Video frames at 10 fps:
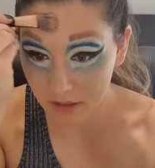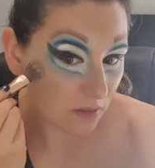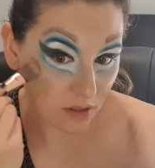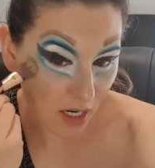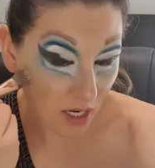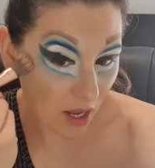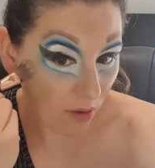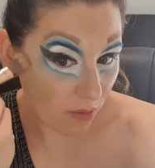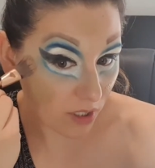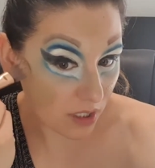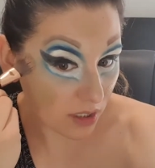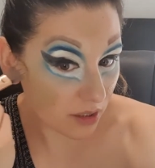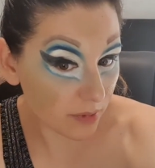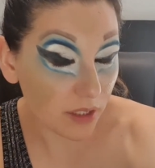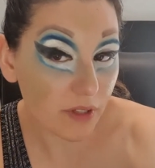And now I want a
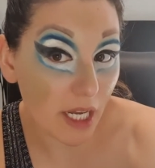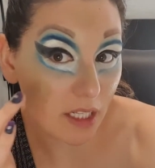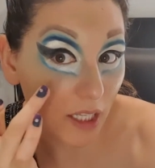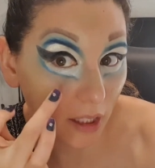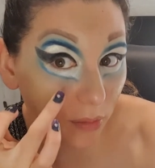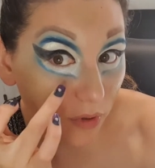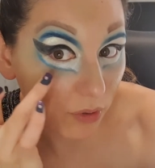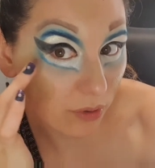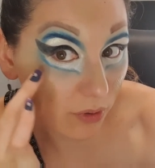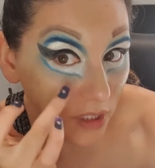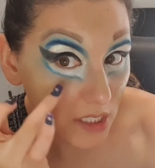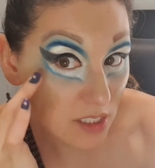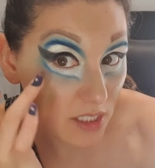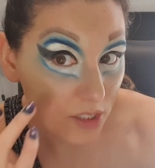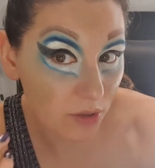little bit of that like blue look
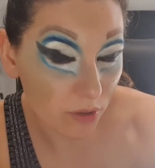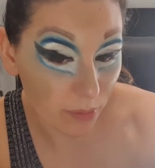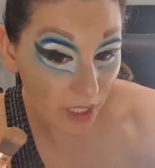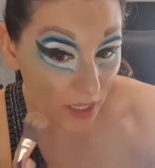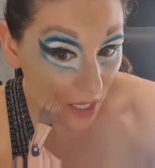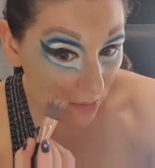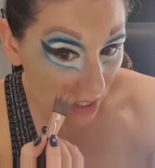to still be there,